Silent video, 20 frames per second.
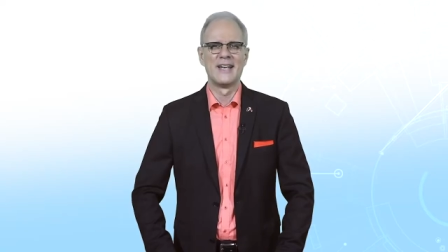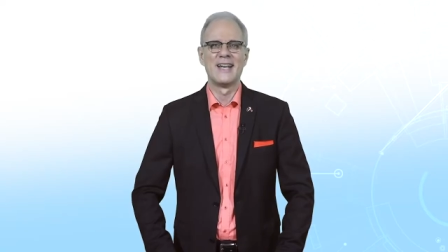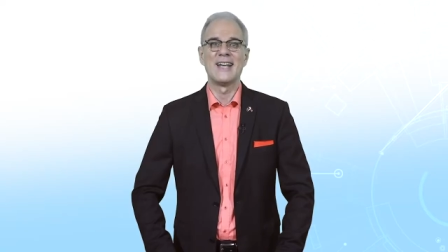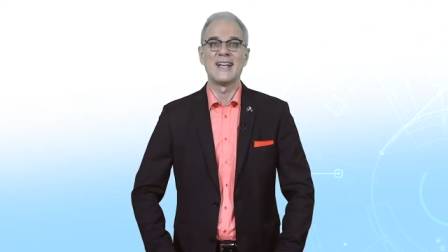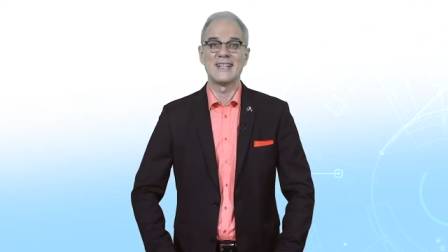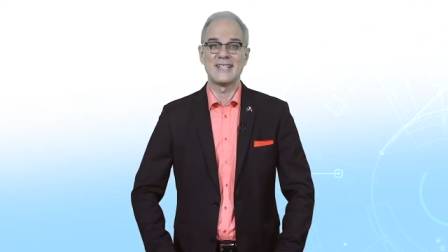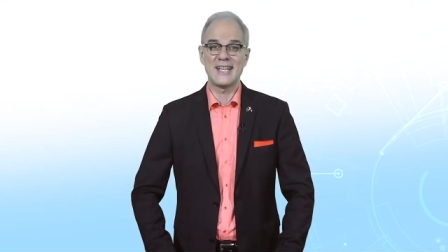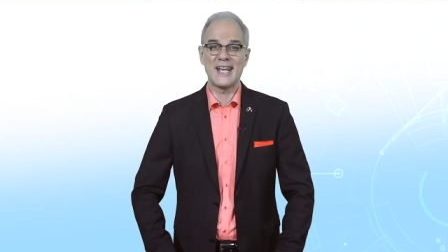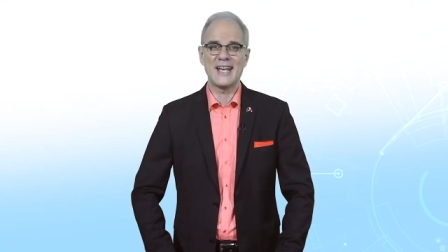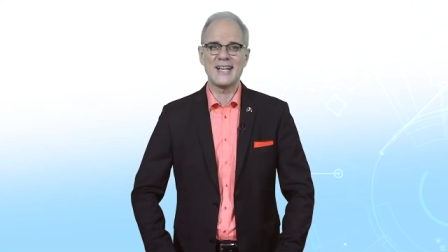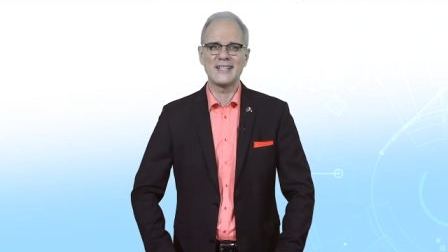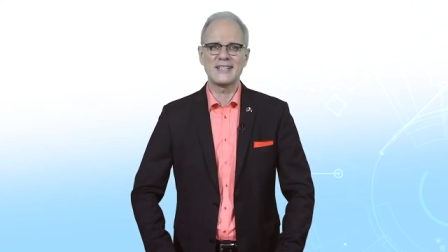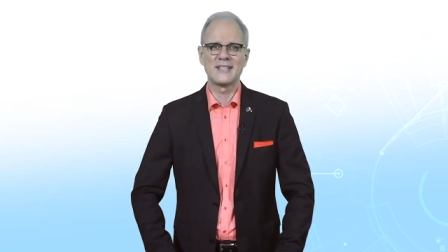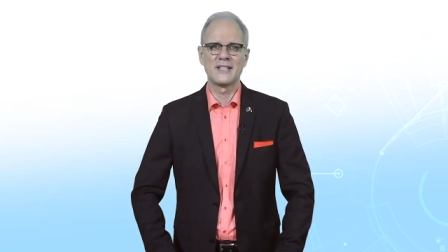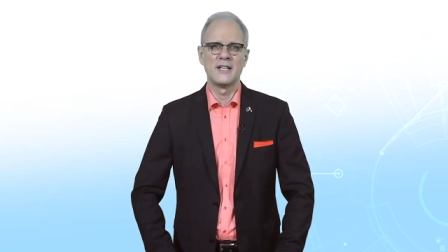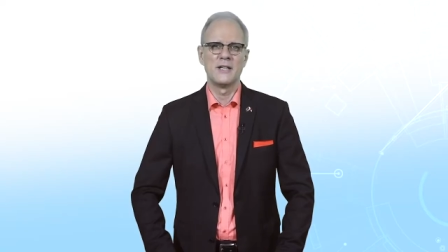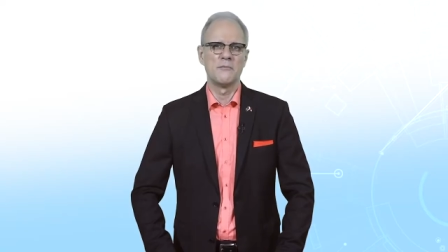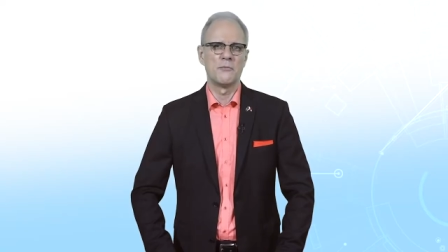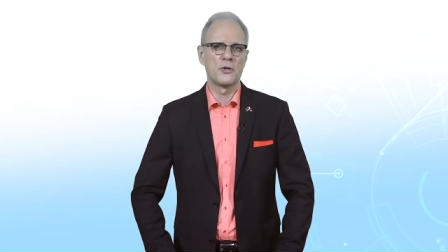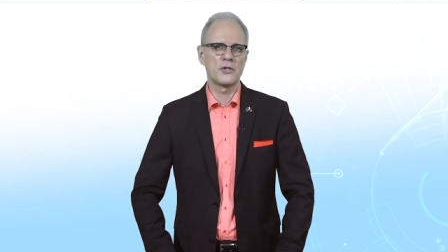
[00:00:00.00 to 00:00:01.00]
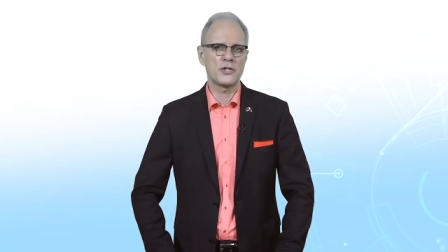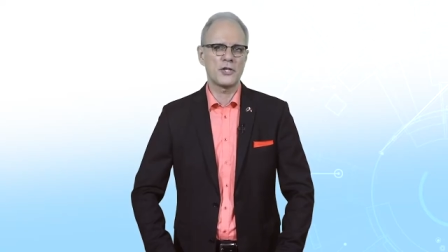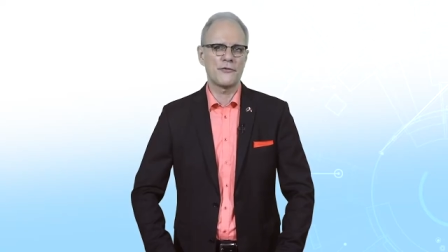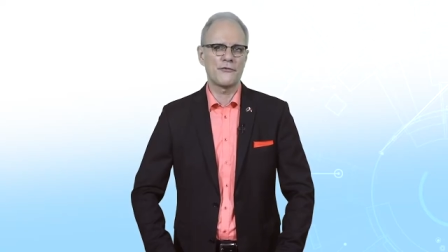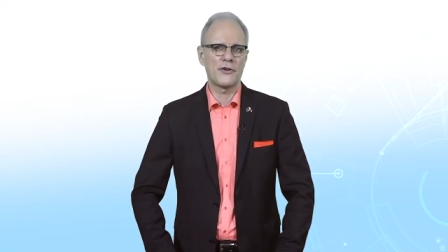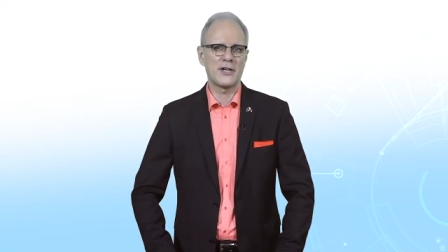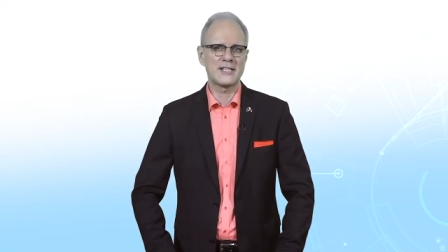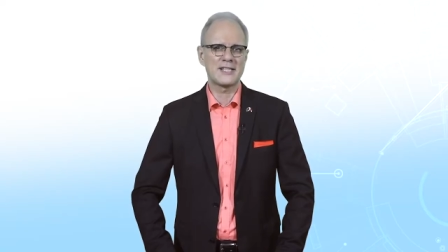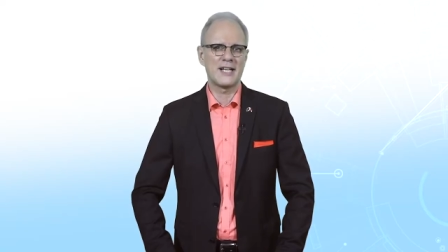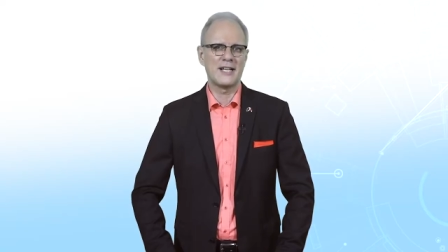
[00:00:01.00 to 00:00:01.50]
In the end, most
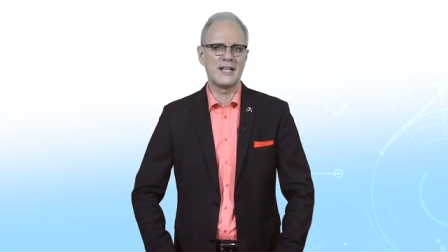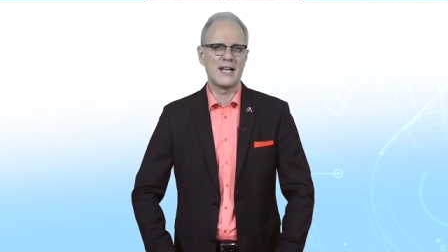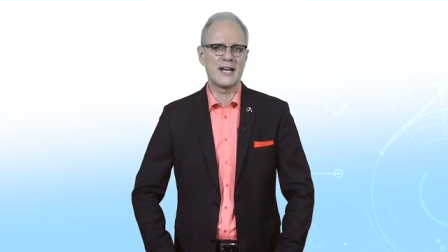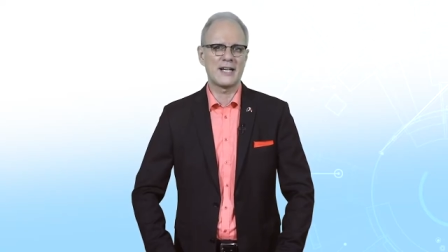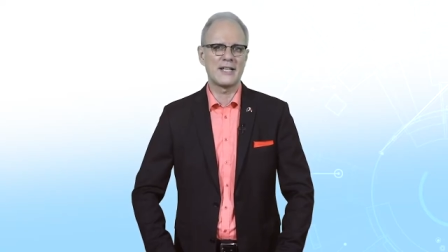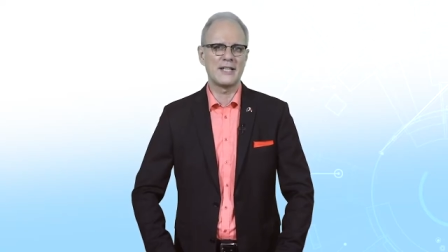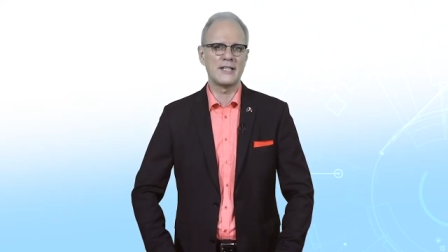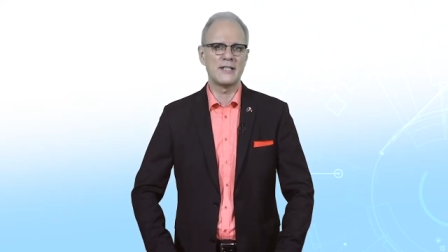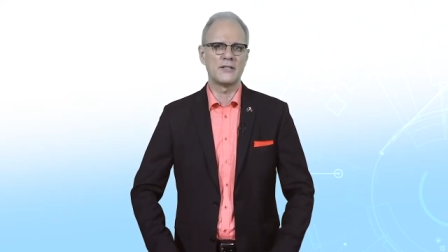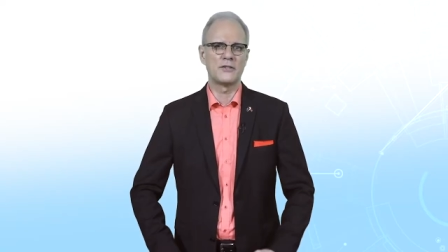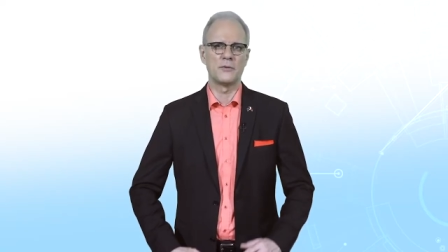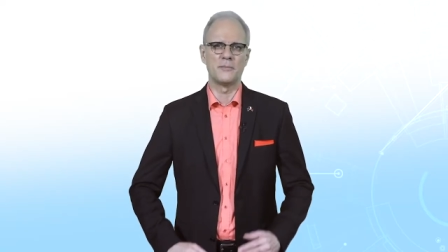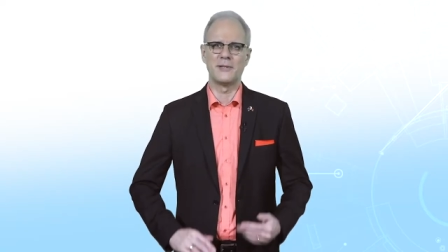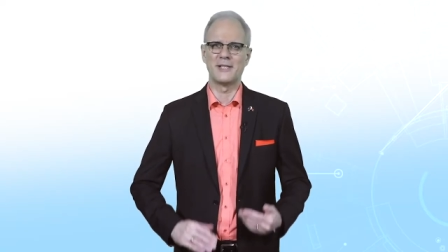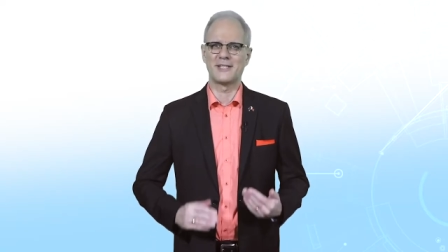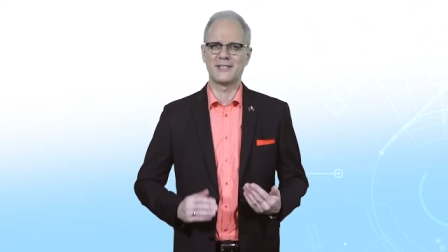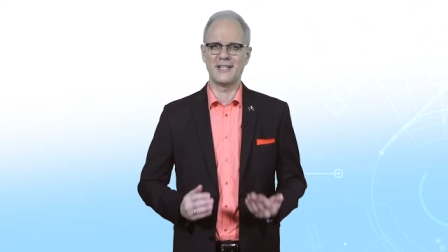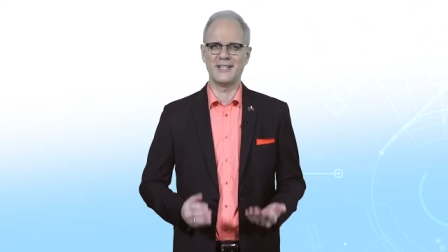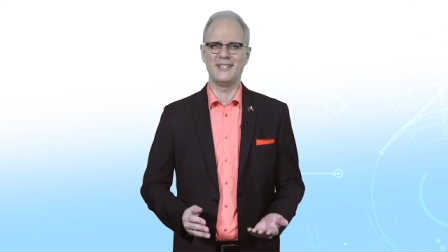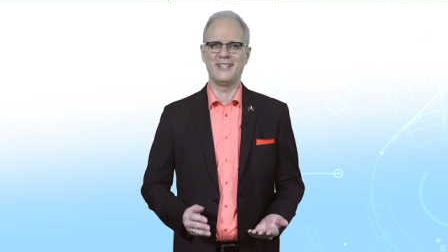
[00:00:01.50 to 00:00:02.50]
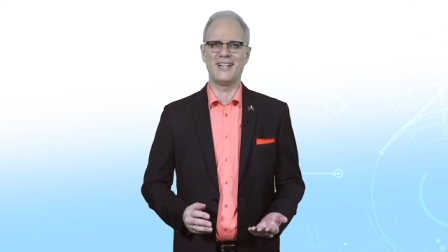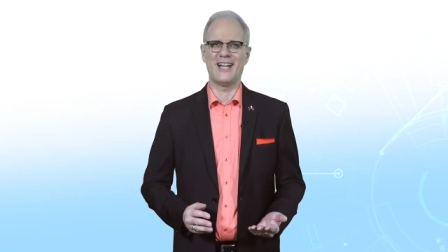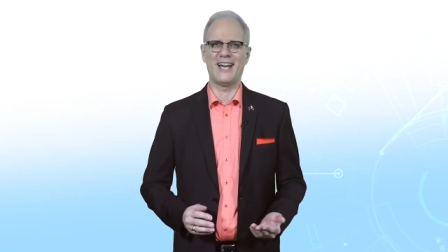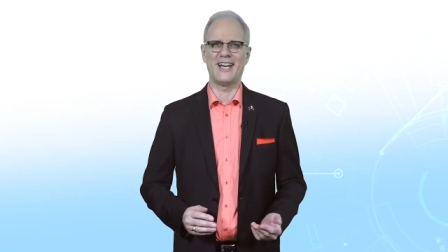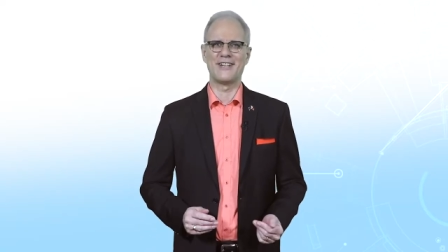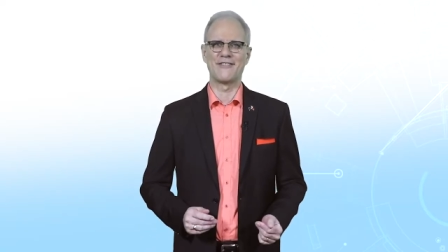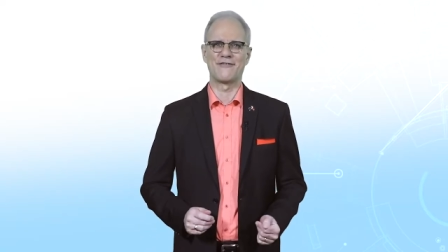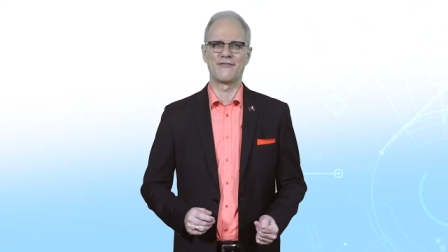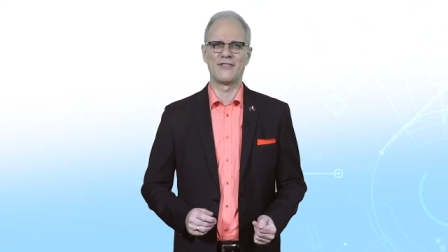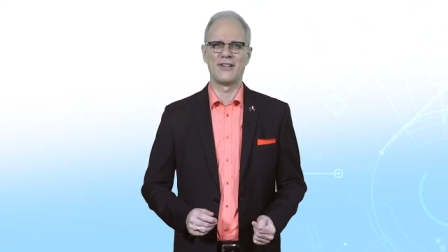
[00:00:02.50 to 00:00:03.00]
of us are lucky to be still
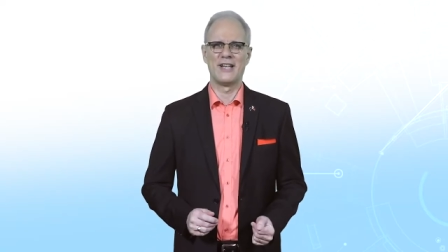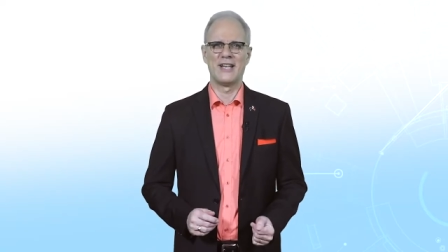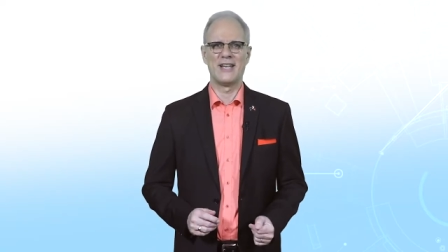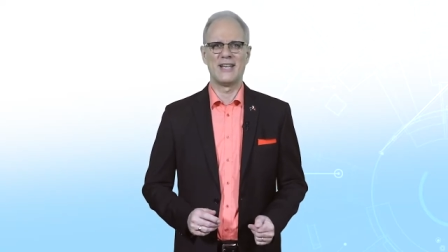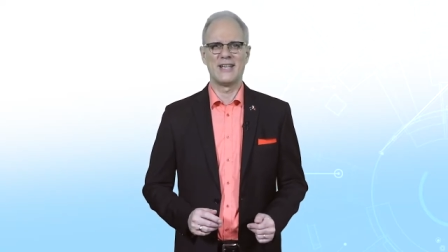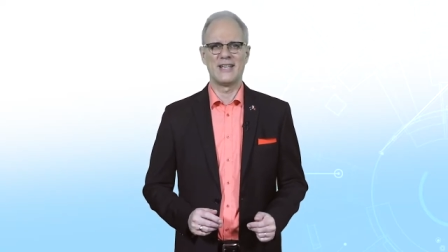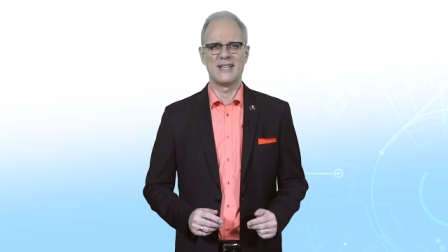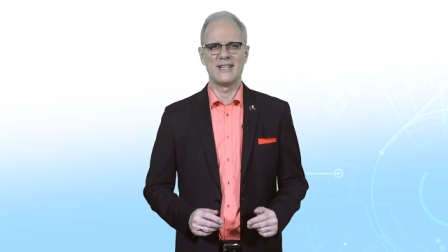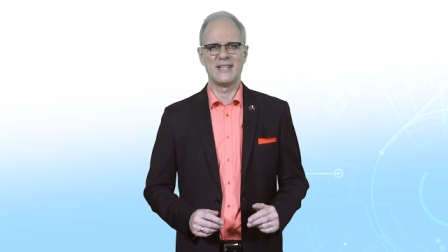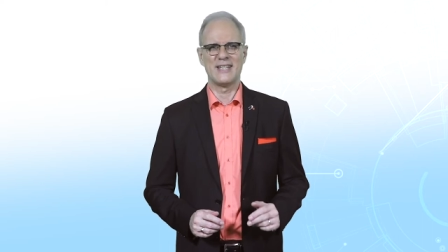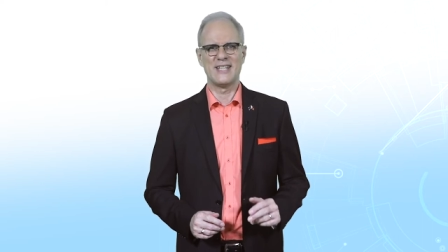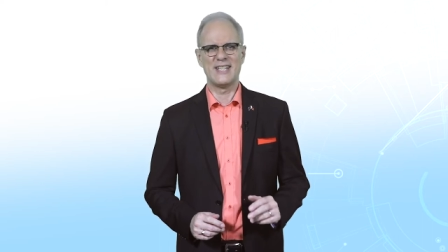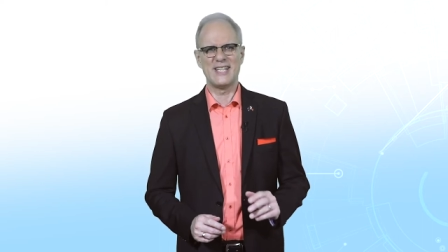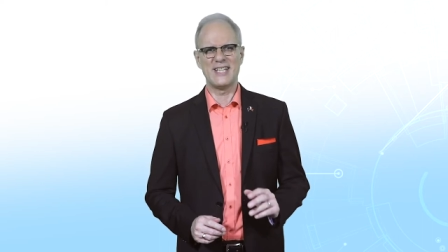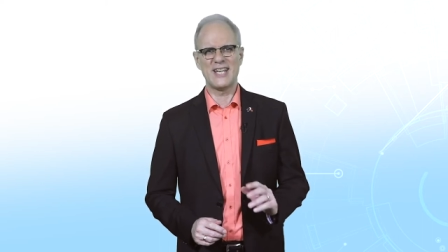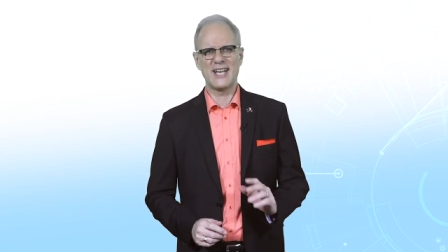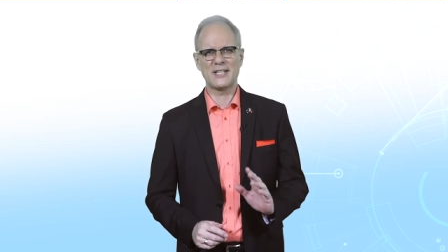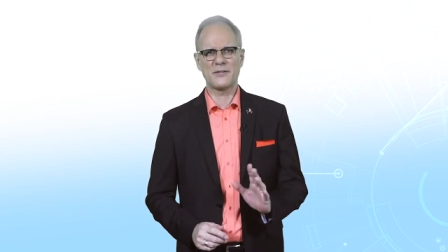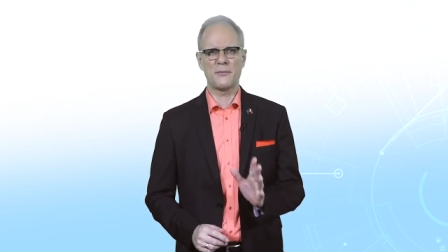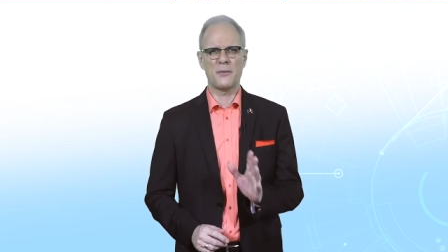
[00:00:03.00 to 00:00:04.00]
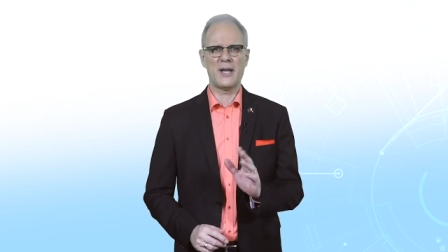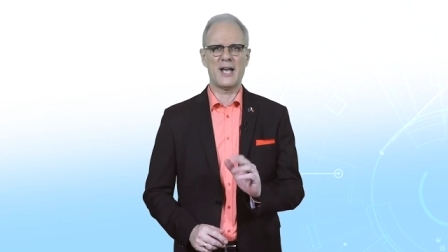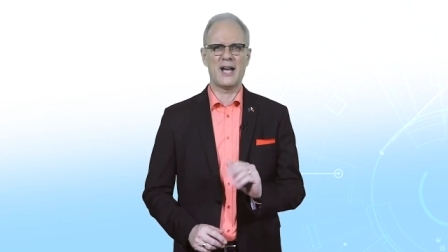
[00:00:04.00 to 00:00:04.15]
alive. Yet we